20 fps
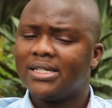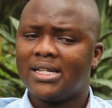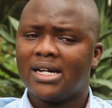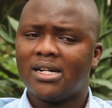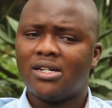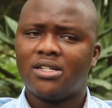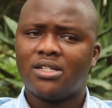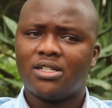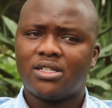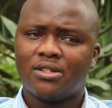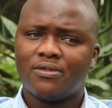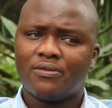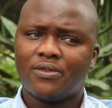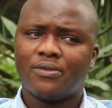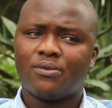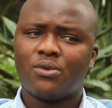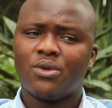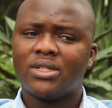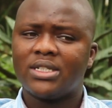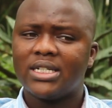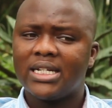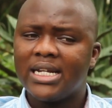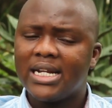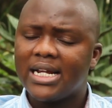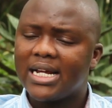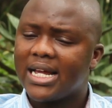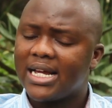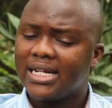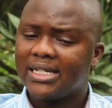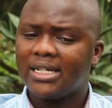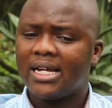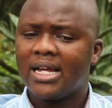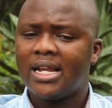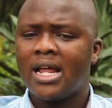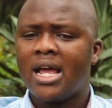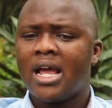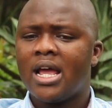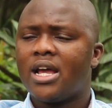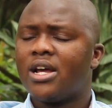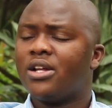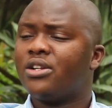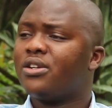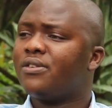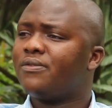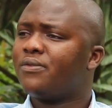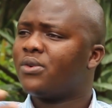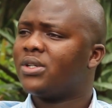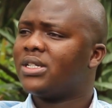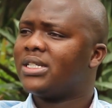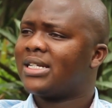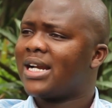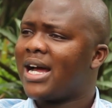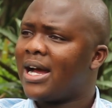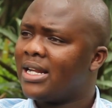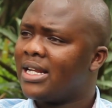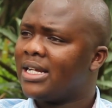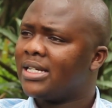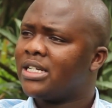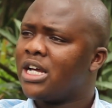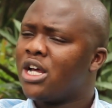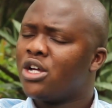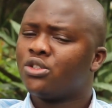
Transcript: That is, if you've got irrigation and you've got dry land.